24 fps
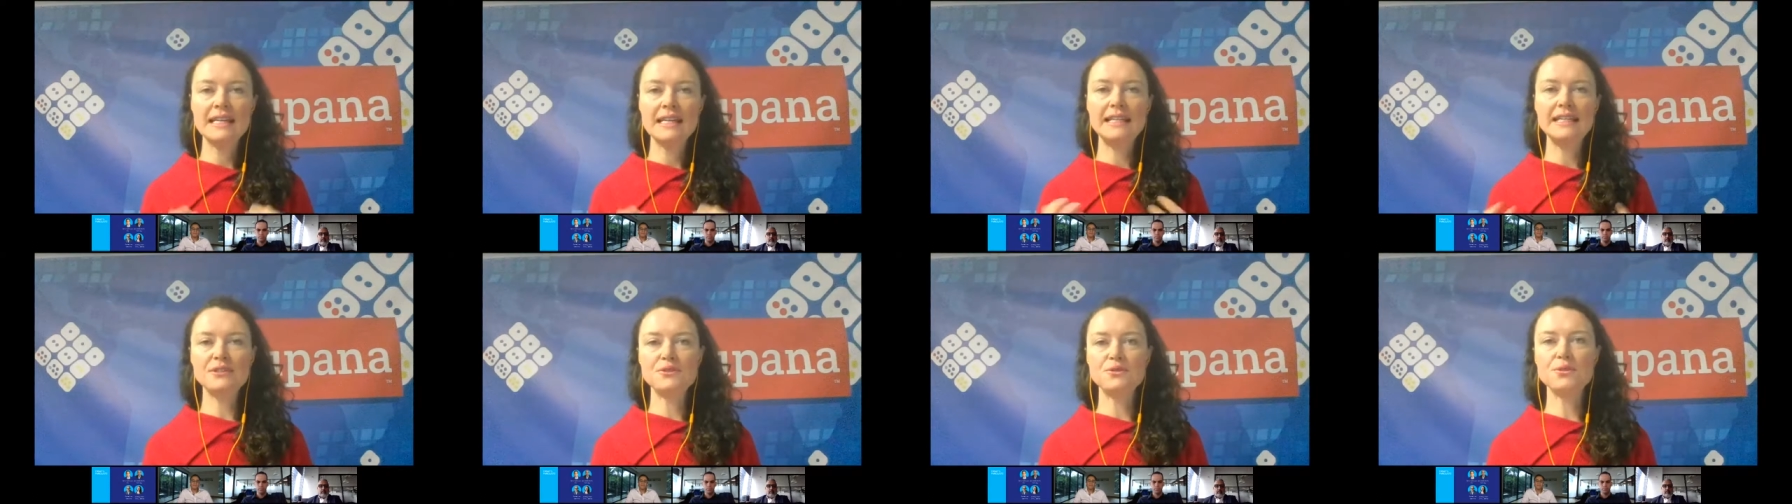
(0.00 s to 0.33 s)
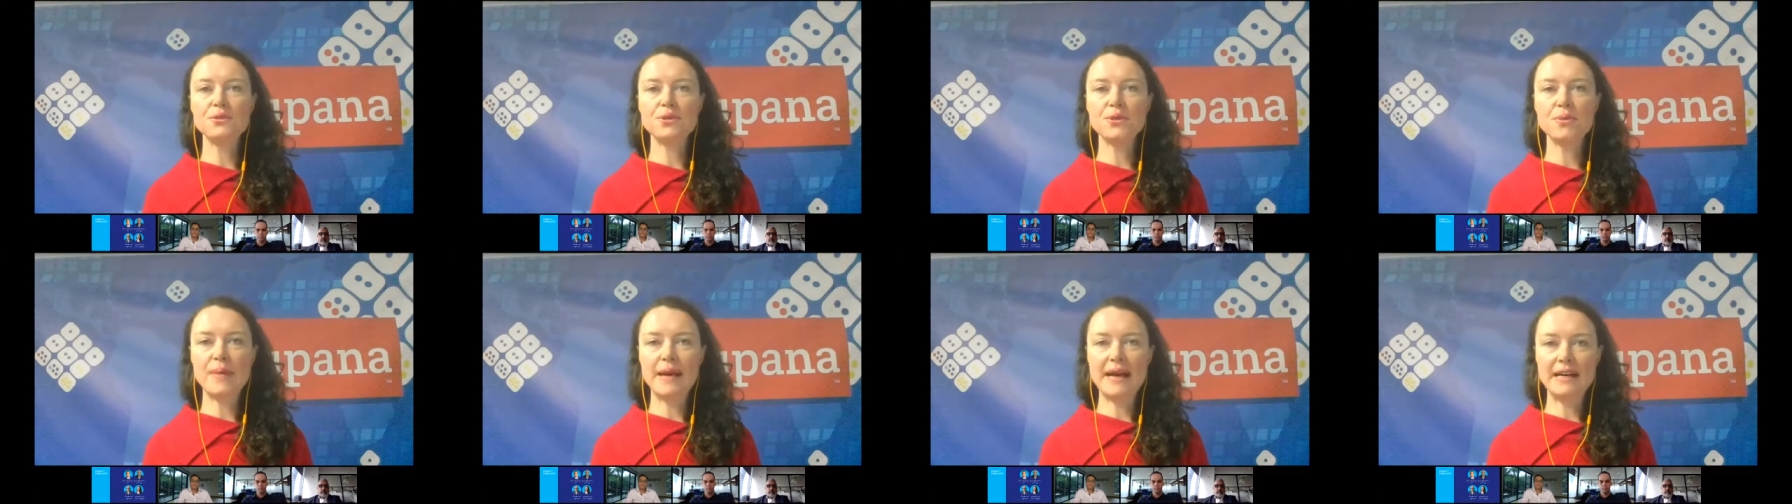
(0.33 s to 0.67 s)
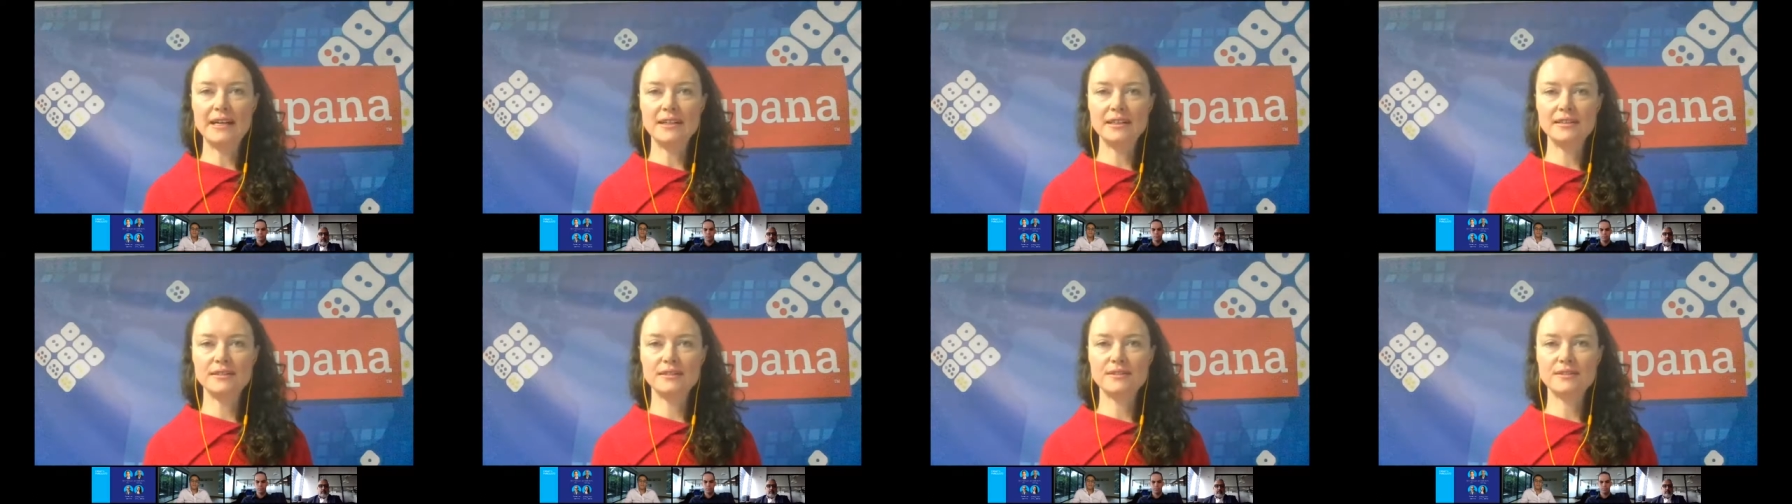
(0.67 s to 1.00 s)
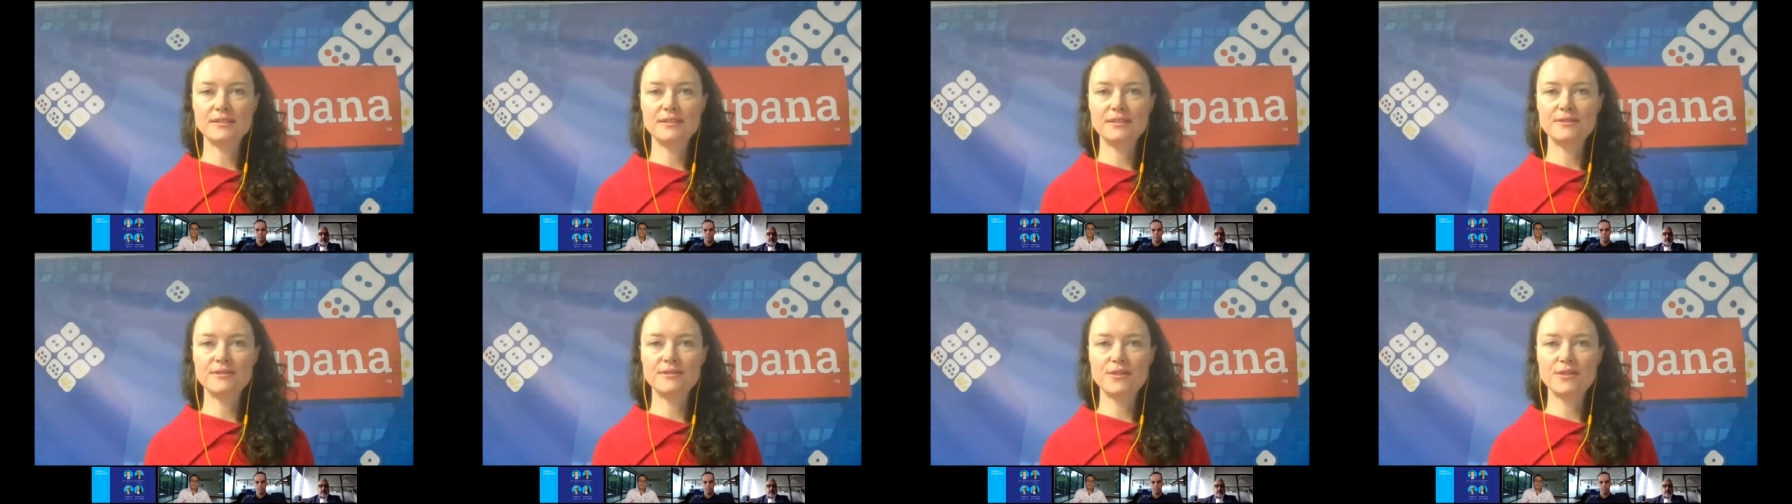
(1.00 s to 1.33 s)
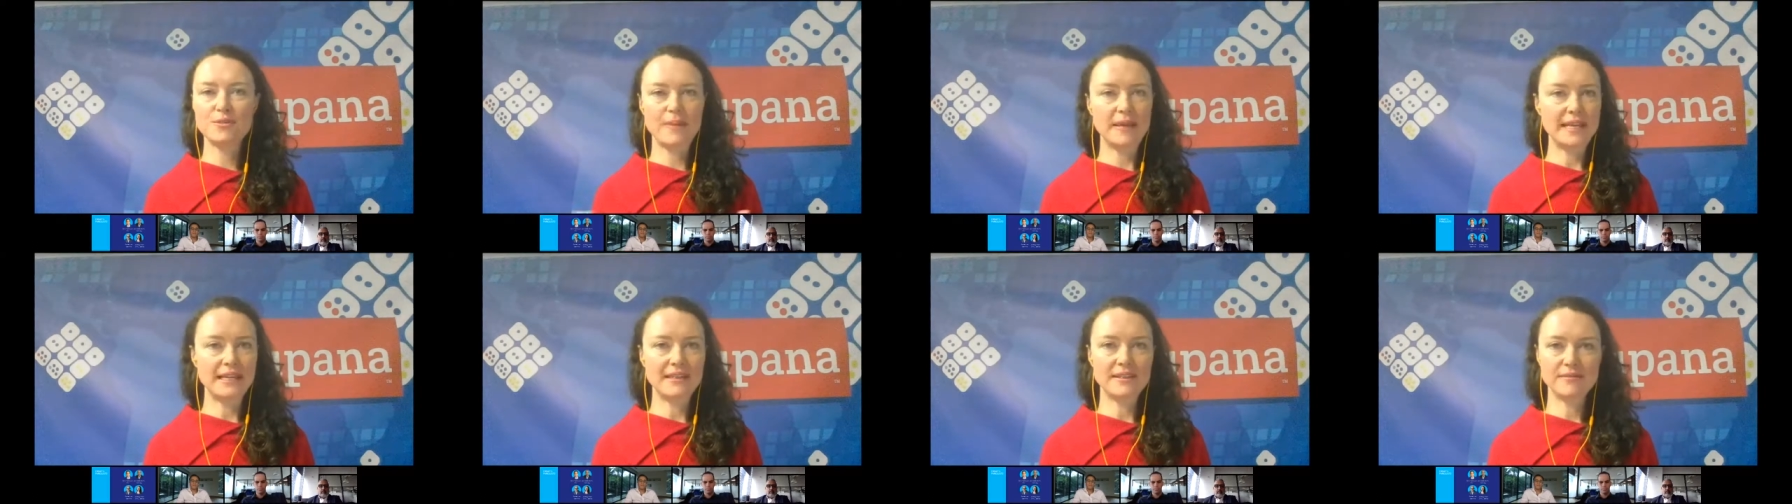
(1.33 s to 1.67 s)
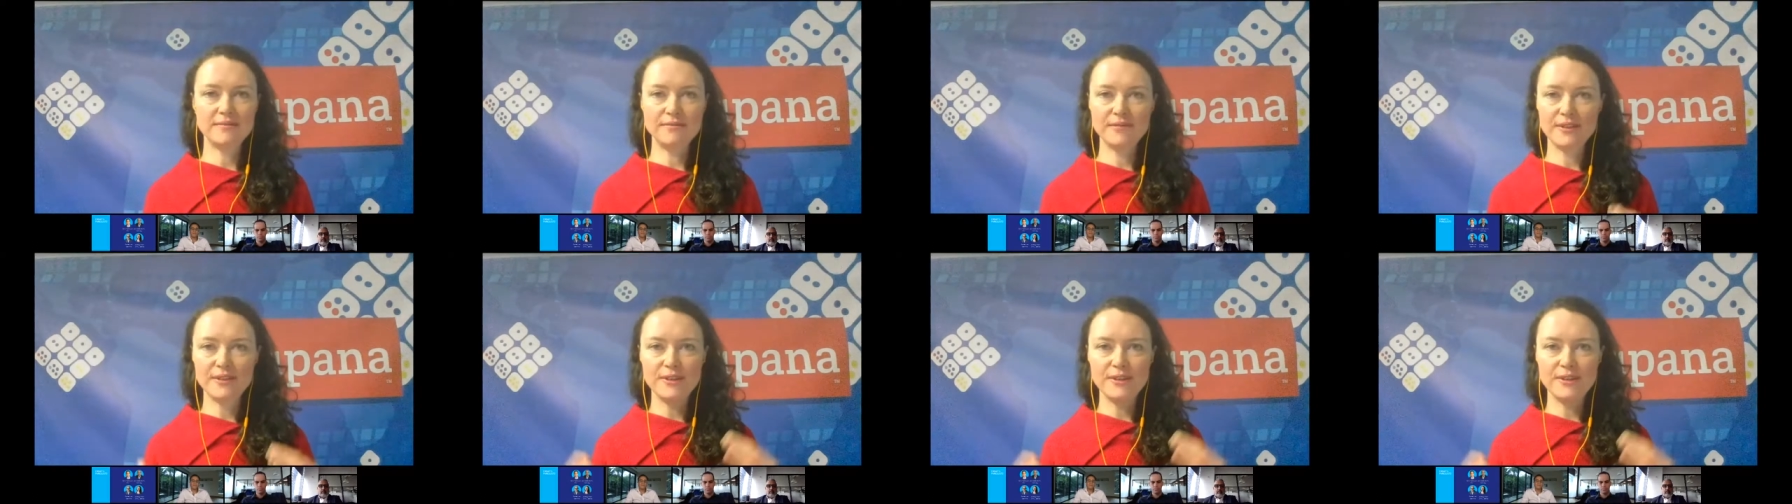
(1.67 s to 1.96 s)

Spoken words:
Let's talk about speed,